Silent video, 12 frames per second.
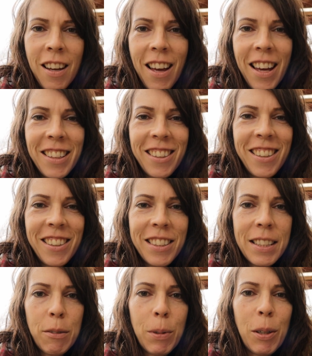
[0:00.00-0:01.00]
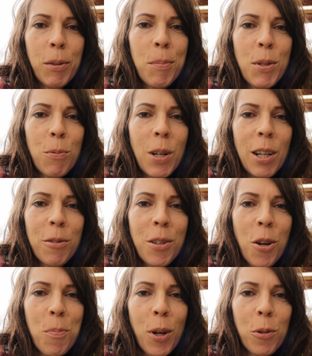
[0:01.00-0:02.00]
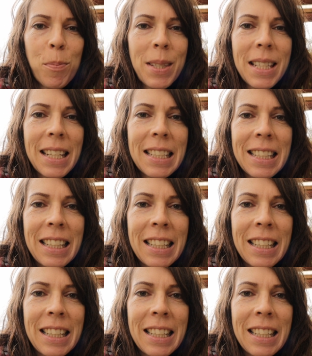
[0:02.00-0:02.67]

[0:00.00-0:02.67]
Hey guys, welcome to Wild Hope Homestead.